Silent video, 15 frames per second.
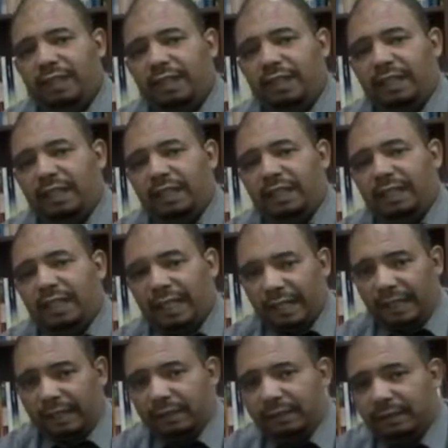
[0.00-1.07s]
a
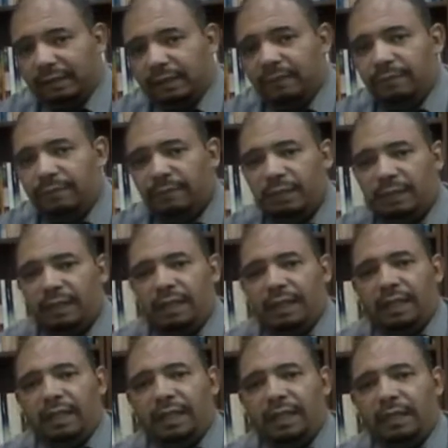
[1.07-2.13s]
narrator.
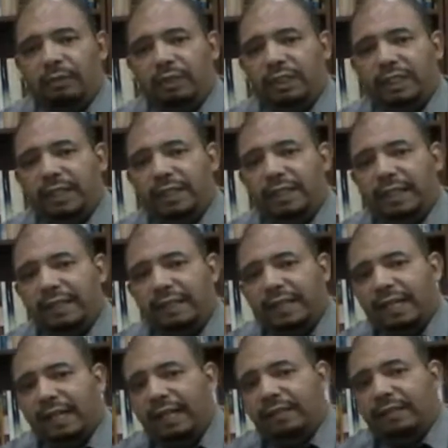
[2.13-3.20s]
And we said that
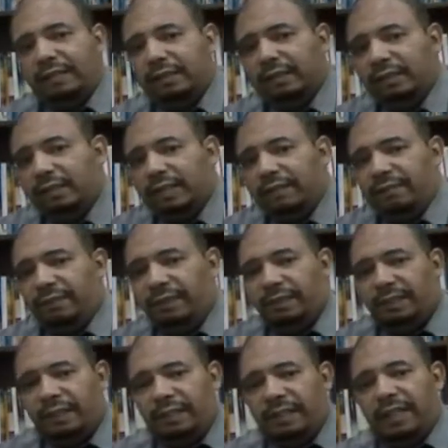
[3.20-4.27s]
narrators differ
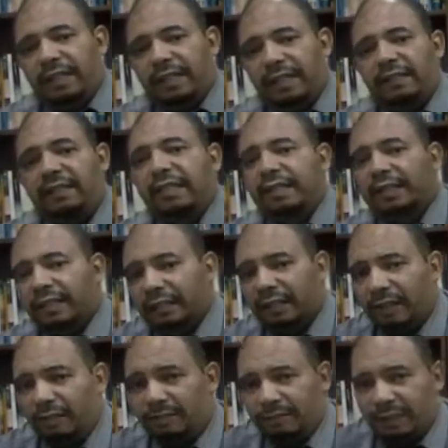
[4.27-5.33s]
in the rendering
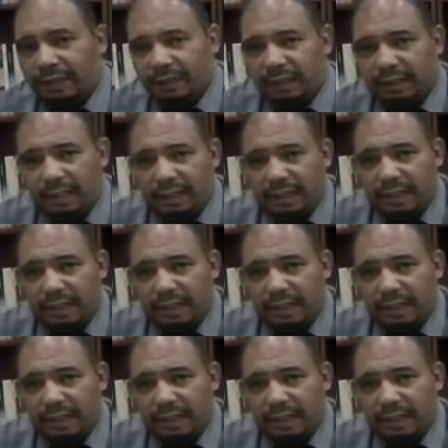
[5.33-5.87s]
of the